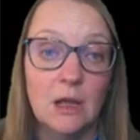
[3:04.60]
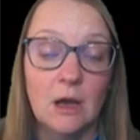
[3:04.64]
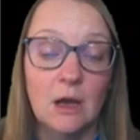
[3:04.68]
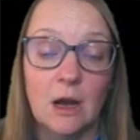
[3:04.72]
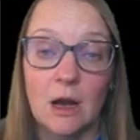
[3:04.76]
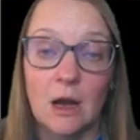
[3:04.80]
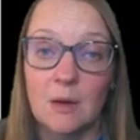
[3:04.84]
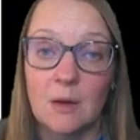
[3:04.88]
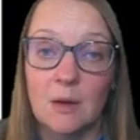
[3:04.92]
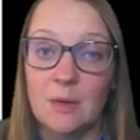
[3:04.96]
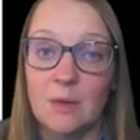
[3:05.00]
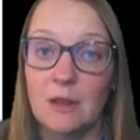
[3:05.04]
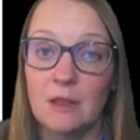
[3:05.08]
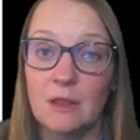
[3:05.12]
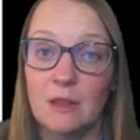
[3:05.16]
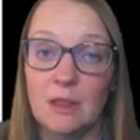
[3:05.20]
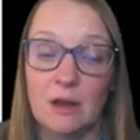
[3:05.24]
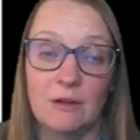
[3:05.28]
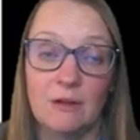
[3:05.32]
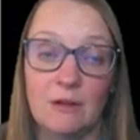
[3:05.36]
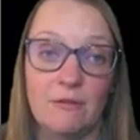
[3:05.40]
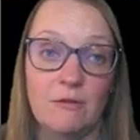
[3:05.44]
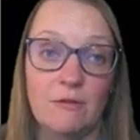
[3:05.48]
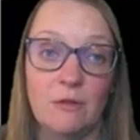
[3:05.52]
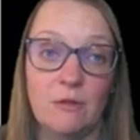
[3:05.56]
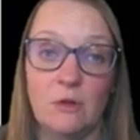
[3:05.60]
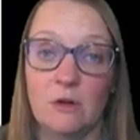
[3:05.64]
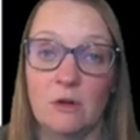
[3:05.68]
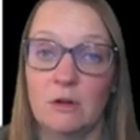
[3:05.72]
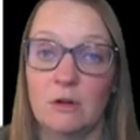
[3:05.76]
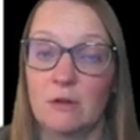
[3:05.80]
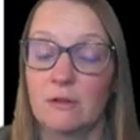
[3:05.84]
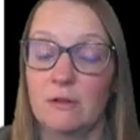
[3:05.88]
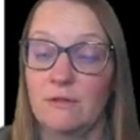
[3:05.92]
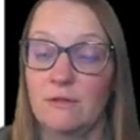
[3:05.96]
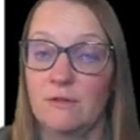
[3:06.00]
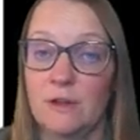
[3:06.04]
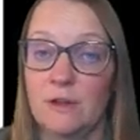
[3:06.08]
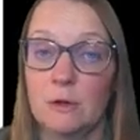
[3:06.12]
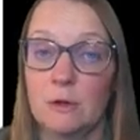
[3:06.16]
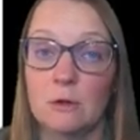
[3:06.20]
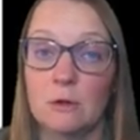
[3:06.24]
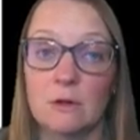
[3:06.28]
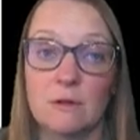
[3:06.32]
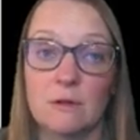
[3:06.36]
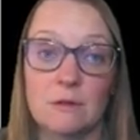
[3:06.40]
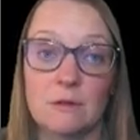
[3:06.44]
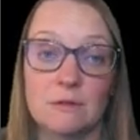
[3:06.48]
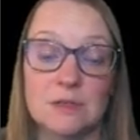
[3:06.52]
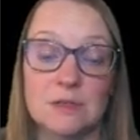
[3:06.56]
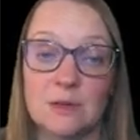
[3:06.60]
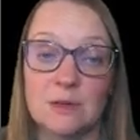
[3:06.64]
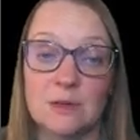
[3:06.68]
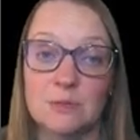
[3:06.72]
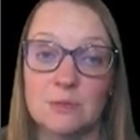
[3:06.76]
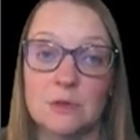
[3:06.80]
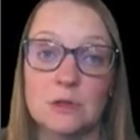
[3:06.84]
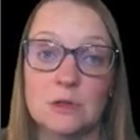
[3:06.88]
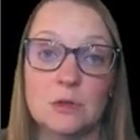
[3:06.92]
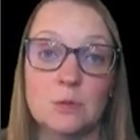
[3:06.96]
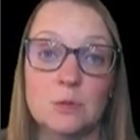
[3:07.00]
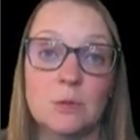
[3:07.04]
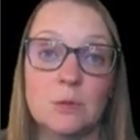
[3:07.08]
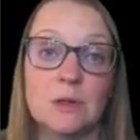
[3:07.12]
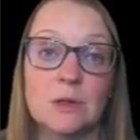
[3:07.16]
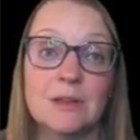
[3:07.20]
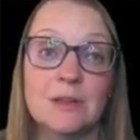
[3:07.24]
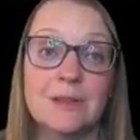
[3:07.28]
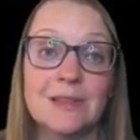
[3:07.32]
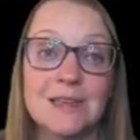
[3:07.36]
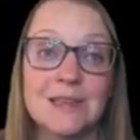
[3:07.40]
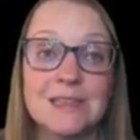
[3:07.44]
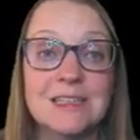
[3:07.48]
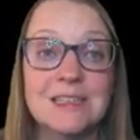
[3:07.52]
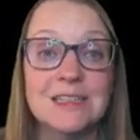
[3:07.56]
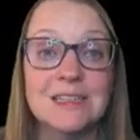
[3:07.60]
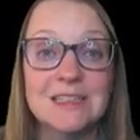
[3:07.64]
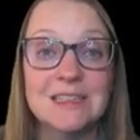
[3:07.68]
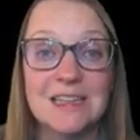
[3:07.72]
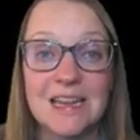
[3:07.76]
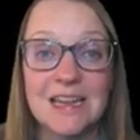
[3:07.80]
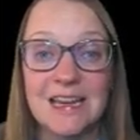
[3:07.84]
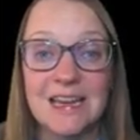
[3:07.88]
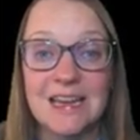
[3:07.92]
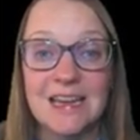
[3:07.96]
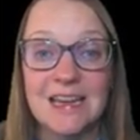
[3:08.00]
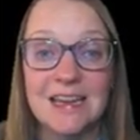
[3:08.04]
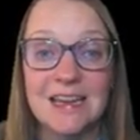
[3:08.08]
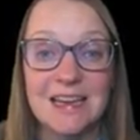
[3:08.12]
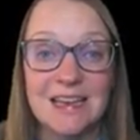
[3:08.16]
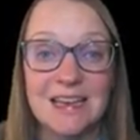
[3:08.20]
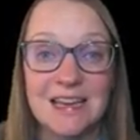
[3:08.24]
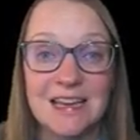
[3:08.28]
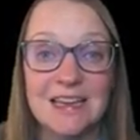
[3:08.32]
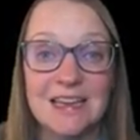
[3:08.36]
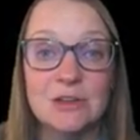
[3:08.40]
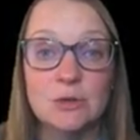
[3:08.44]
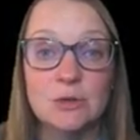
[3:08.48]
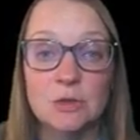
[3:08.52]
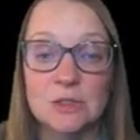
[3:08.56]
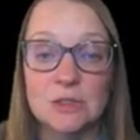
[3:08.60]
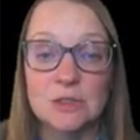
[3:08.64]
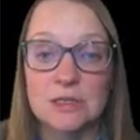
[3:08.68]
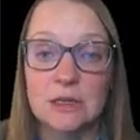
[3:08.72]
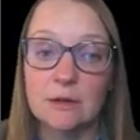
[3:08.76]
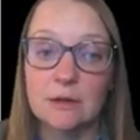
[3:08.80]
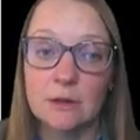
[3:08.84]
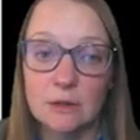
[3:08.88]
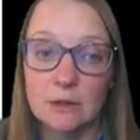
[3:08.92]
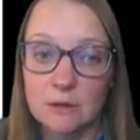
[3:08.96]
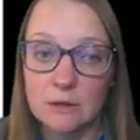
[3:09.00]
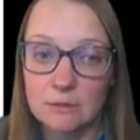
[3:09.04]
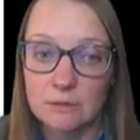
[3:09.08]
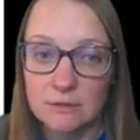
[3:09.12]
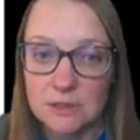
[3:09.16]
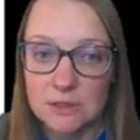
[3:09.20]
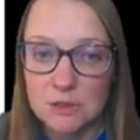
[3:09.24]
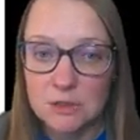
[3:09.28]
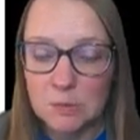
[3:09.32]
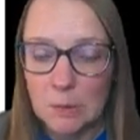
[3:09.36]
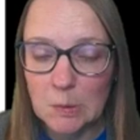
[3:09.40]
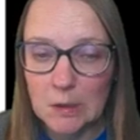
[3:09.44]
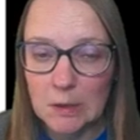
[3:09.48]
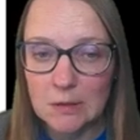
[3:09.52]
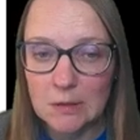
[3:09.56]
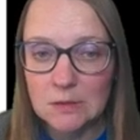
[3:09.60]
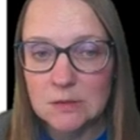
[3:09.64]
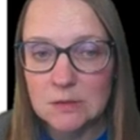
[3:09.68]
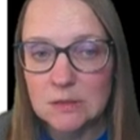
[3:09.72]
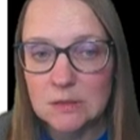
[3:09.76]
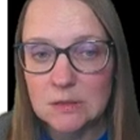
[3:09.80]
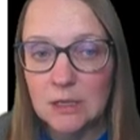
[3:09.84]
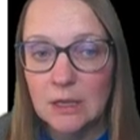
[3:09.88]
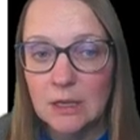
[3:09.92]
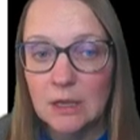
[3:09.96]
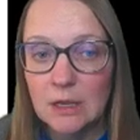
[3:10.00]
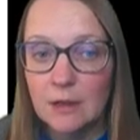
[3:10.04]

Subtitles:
and therefore fewer of the receptors will elicit an intracellular response.